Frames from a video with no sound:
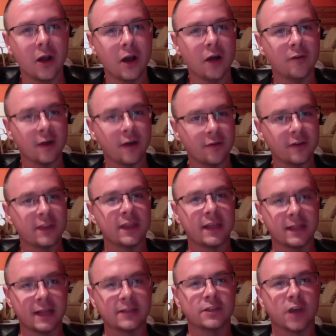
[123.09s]
of everything
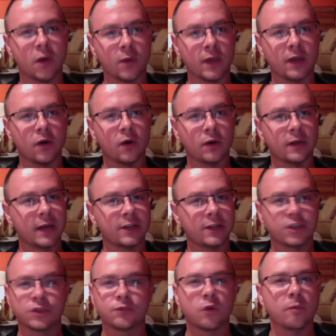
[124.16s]
that's going on, not
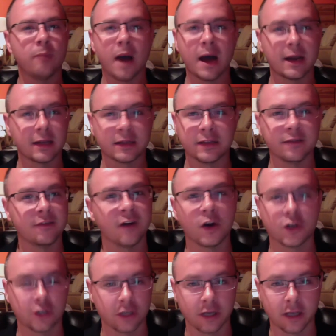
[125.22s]
just robotically
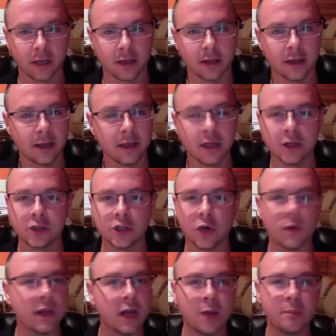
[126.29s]
functioning.
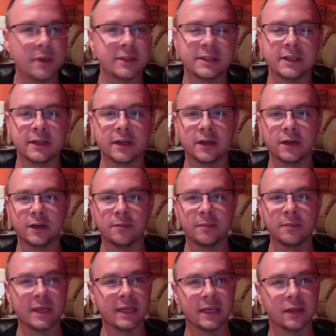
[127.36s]
Showing up isn't
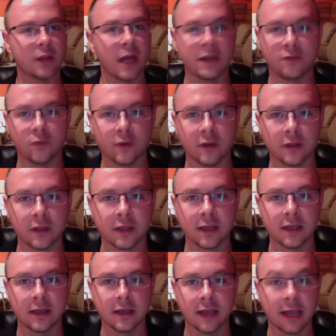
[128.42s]
meeting life with
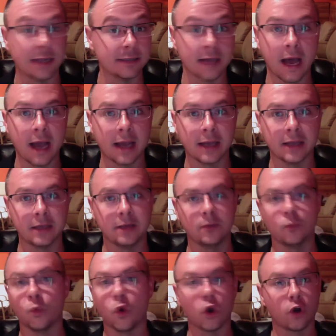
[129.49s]
anxiety,
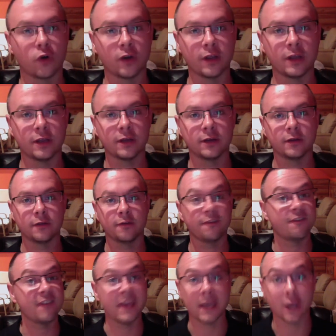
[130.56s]
worry,
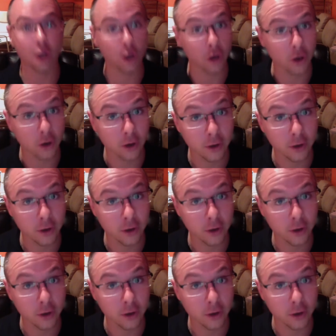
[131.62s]
fear,